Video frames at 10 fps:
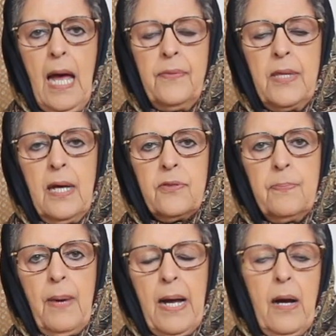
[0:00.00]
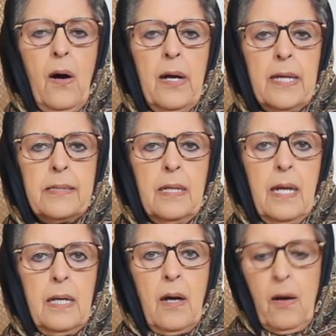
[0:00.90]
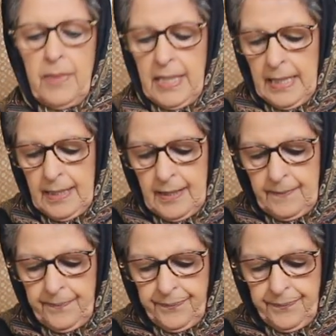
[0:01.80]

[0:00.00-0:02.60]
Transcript: and the other by Ayatollah Khamenei.